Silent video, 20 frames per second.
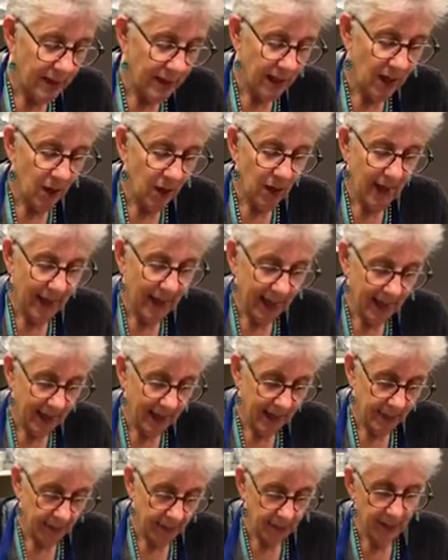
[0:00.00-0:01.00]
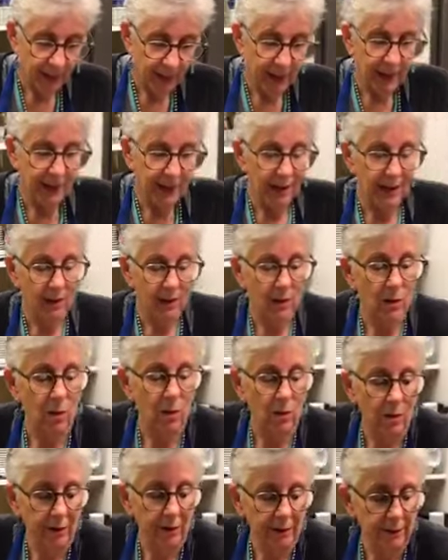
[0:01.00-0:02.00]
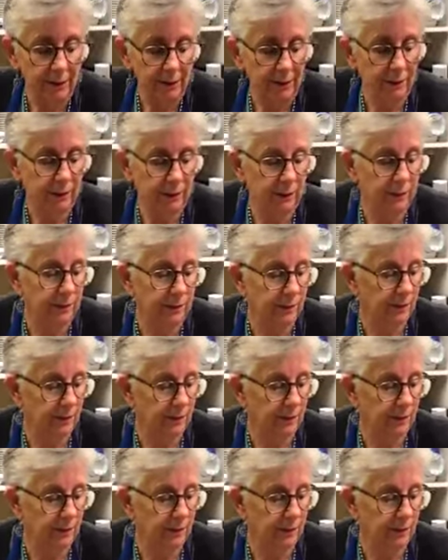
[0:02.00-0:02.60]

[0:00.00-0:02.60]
going to go ahead and put in the corn.